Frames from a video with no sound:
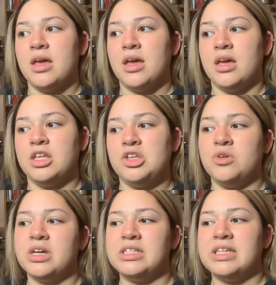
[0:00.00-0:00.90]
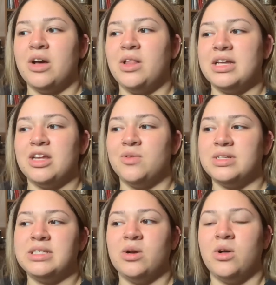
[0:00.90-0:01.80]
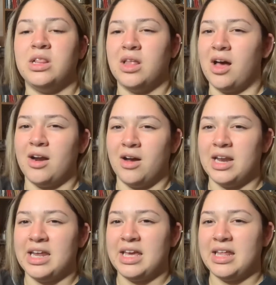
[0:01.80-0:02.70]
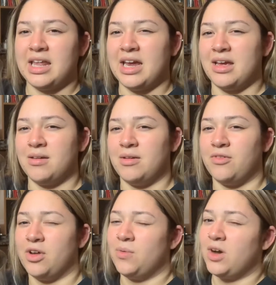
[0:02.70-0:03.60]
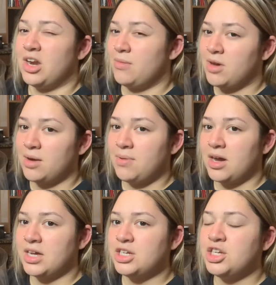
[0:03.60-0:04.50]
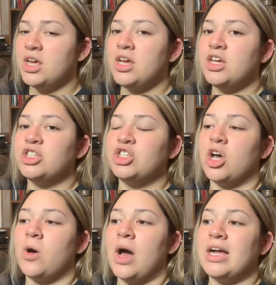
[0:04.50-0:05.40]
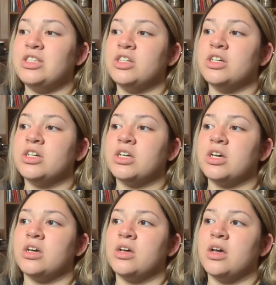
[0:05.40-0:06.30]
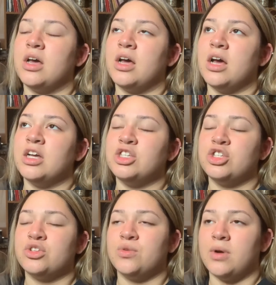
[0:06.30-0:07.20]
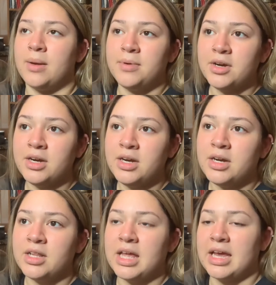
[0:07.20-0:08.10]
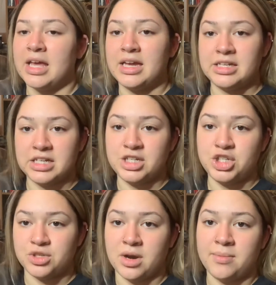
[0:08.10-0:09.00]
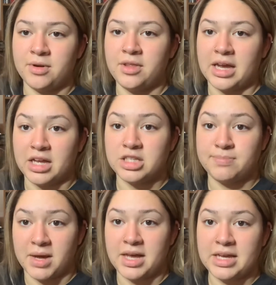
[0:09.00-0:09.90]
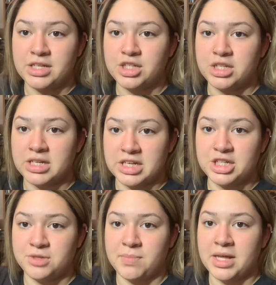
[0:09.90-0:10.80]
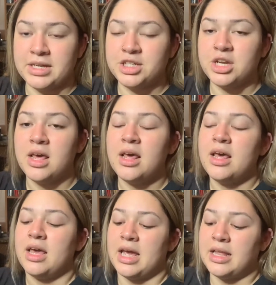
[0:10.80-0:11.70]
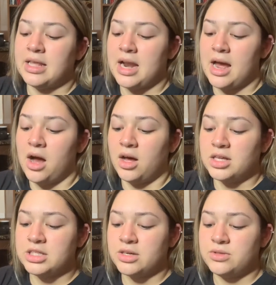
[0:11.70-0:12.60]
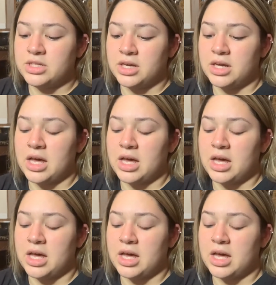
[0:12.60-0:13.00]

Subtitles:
you could tell like there was still a lot on it, like of unwanted Mod Podge. So I took a scrubber, like a dish scrubber, like a sponge, a dish sponge, and then I also took